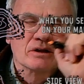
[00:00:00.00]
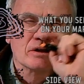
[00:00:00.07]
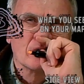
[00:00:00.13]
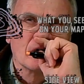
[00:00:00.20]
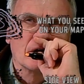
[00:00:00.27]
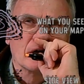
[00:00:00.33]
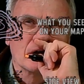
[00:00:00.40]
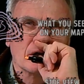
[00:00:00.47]

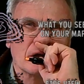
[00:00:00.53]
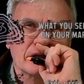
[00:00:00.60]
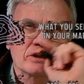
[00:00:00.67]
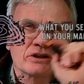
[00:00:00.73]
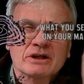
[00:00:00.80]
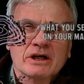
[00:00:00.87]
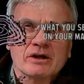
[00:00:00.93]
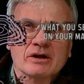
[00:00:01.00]
let's
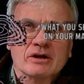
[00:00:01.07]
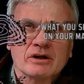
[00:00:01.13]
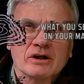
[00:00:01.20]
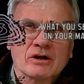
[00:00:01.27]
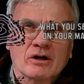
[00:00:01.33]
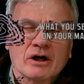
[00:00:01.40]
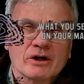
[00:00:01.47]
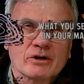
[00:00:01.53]
say that the
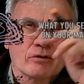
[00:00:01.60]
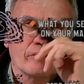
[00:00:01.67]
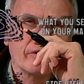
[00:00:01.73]
contour